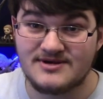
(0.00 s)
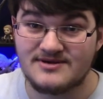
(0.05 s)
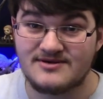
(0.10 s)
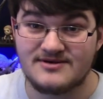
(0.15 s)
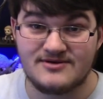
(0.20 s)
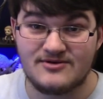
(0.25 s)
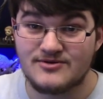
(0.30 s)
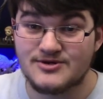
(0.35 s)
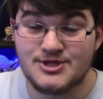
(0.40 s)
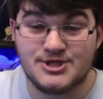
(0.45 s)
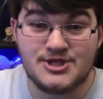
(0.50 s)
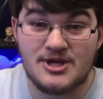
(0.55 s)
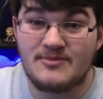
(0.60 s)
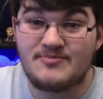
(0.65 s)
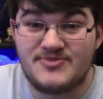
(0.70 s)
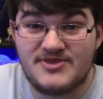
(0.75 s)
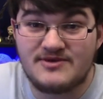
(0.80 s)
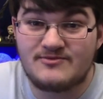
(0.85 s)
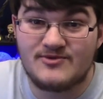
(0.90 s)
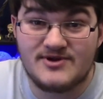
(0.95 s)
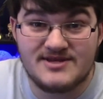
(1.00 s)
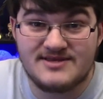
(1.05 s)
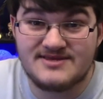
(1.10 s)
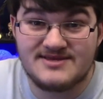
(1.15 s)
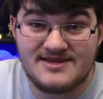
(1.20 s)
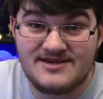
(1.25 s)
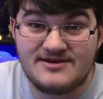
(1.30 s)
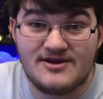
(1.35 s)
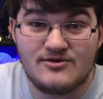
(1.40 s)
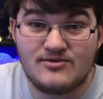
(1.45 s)
or
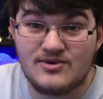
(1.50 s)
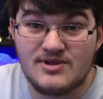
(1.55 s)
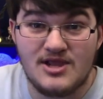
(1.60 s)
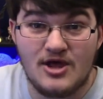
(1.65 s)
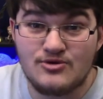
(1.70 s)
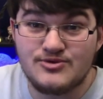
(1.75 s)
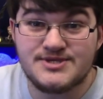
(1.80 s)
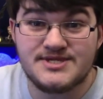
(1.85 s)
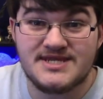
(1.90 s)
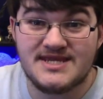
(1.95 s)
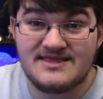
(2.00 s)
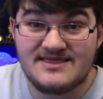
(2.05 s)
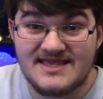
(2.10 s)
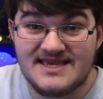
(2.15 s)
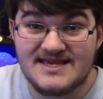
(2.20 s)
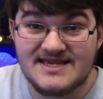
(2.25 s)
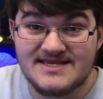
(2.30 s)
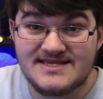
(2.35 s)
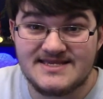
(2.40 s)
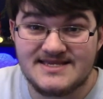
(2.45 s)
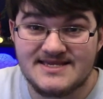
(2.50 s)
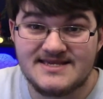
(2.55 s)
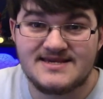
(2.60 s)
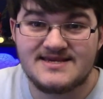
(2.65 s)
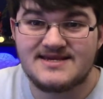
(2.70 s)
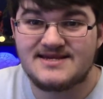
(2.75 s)
something, close to this.